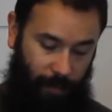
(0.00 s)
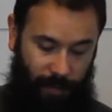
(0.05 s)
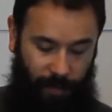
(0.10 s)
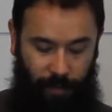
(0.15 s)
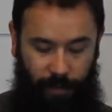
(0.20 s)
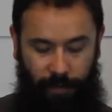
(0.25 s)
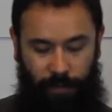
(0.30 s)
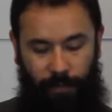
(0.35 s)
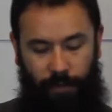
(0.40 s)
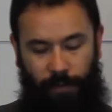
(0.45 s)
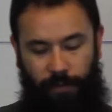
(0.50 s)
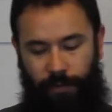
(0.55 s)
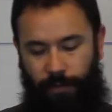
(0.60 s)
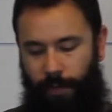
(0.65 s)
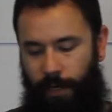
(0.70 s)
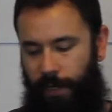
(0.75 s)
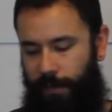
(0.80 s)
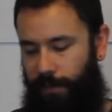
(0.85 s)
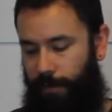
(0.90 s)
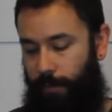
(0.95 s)
in because it also
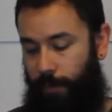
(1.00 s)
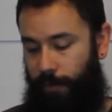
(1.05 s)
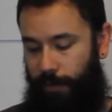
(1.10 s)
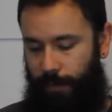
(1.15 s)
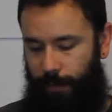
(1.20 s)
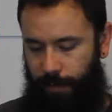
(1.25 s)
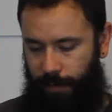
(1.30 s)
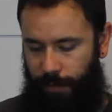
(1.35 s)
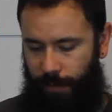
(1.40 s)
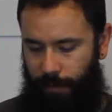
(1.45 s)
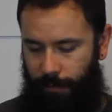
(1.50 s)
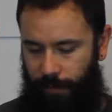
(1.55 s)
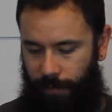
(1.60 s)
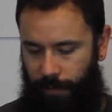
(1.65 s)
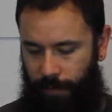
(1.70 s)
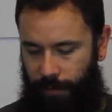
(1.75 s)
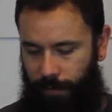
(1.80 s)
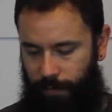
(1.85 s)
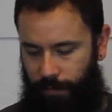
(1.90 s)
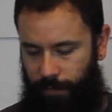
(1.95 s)
had some Christmas gifts in it.